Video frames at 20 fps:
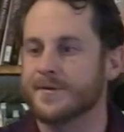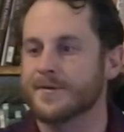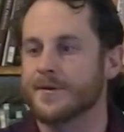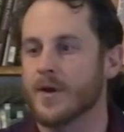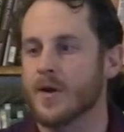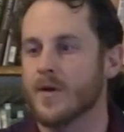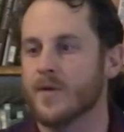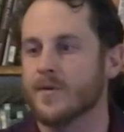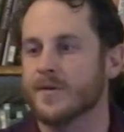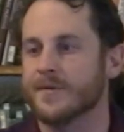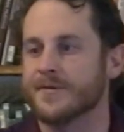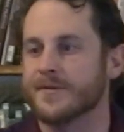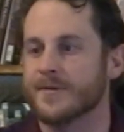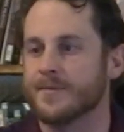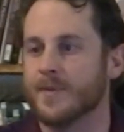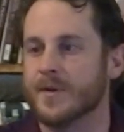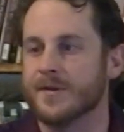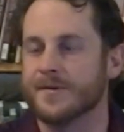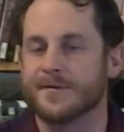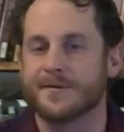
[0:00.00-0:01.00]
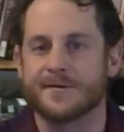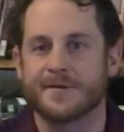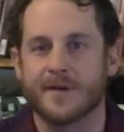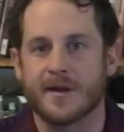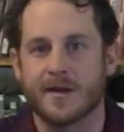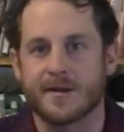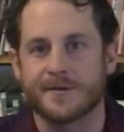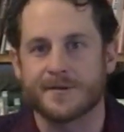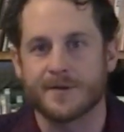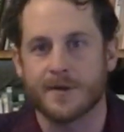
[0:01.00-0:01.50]
stone. This is a piece of
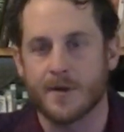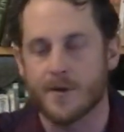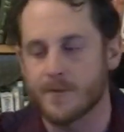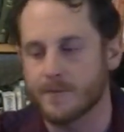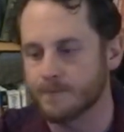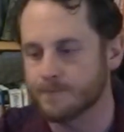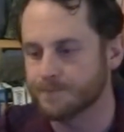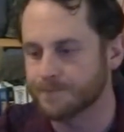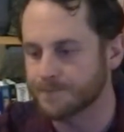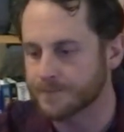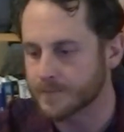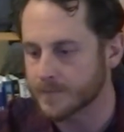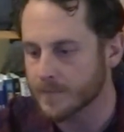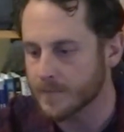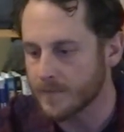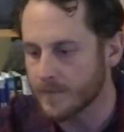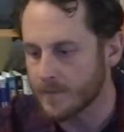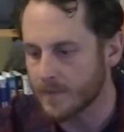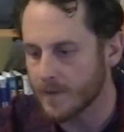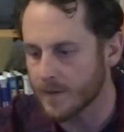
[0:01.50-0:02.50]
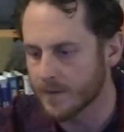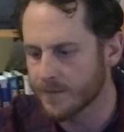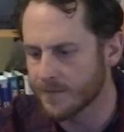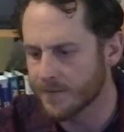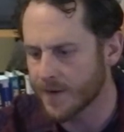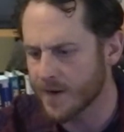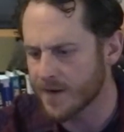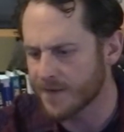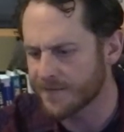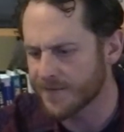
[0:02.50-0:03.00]
sandstone,
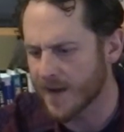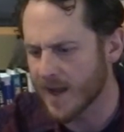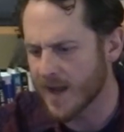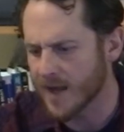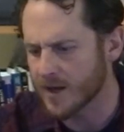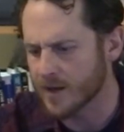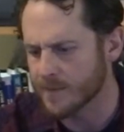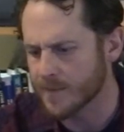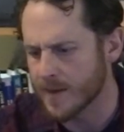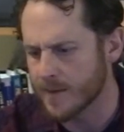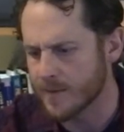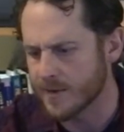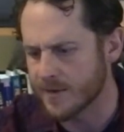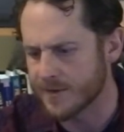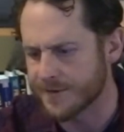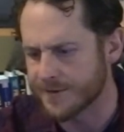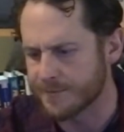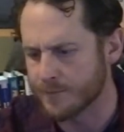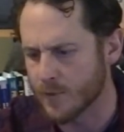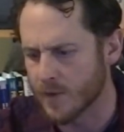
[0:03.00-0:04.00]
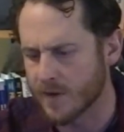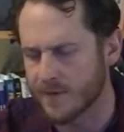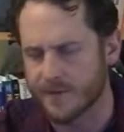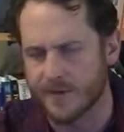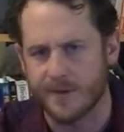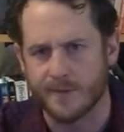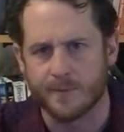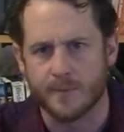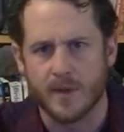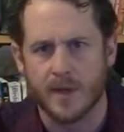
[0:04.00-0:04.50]
very fine, or maybe it's more of
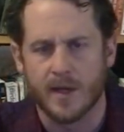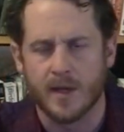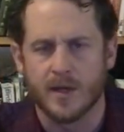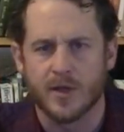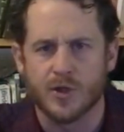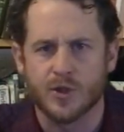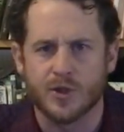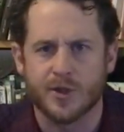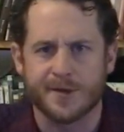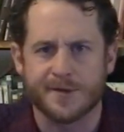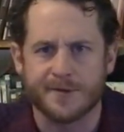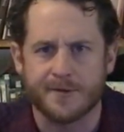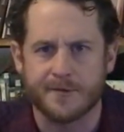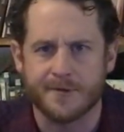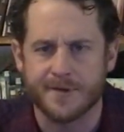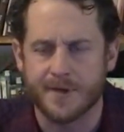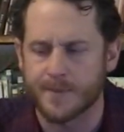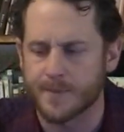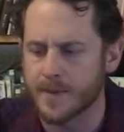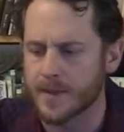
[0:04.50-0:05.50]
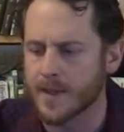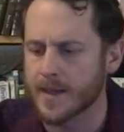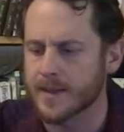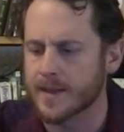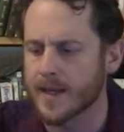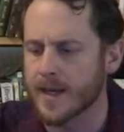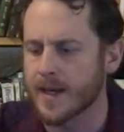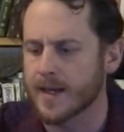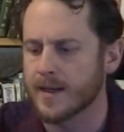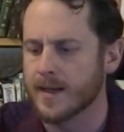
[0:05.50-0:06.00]
a schist or something like
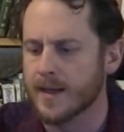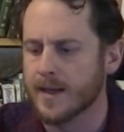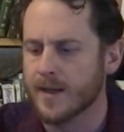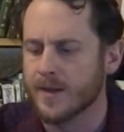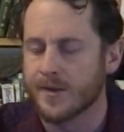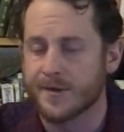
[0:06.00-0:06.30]
that.